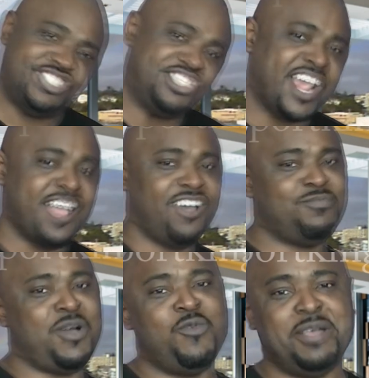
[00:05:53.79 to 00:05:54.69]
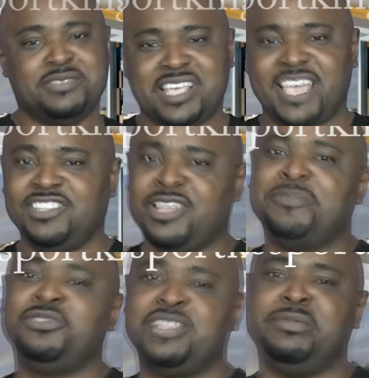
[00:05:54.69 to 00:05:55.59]
Check out my website,
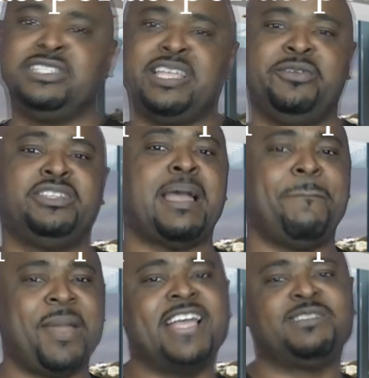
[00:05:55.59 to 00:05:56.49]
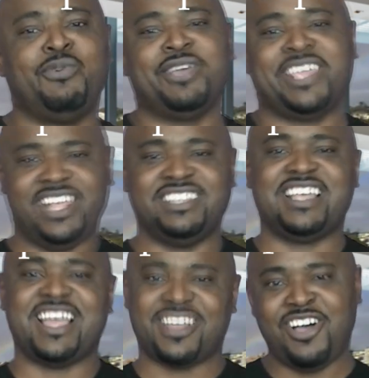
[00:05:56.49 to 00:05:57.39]

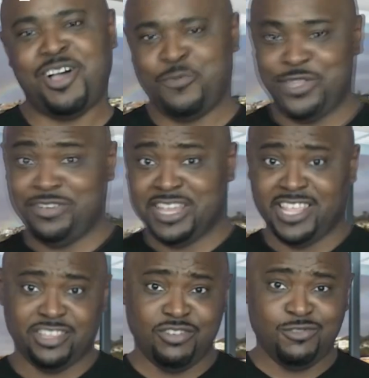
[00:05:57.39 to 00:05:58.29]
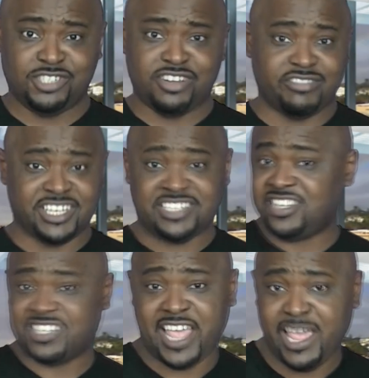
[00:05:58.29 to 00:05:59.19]
www.passportkings.com, where you can get the new shirt that
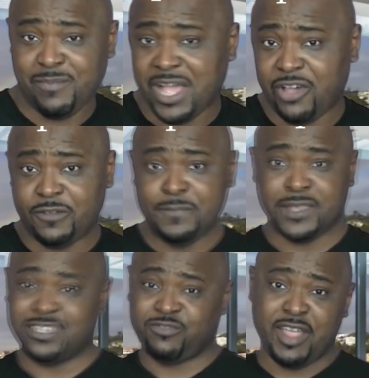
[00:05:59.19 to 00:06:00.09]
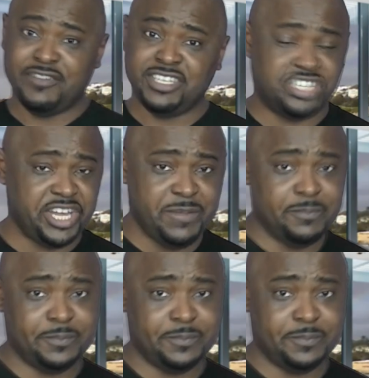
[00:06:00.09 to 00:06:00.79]
just came out. It's very cheap.